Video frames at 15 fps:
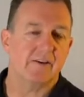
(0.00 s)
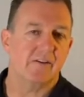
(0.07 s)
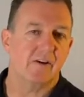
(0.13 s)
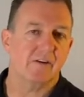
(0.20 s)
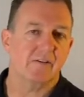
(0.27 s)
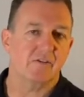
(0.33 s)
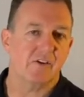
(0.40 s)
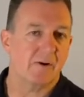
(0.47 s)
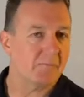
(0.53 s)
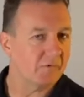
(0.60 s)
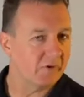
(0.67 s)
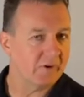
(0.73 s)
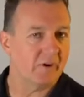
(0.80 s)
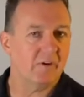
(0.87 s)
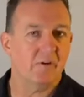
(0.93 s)
Don't jump
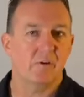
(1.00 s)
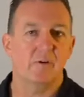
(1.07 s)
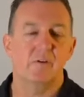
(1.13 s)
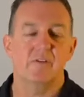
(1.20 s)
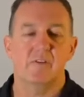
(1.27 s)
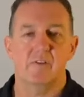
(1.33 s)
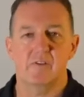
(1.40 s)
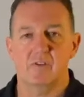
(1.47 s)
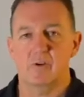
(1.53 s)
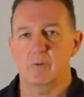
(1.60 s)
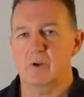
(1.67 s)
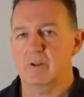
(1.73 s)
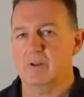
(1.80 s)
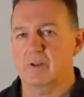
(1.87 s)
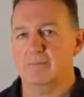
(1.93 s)
to conclusions
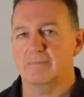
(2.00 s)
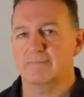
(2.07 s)
too early.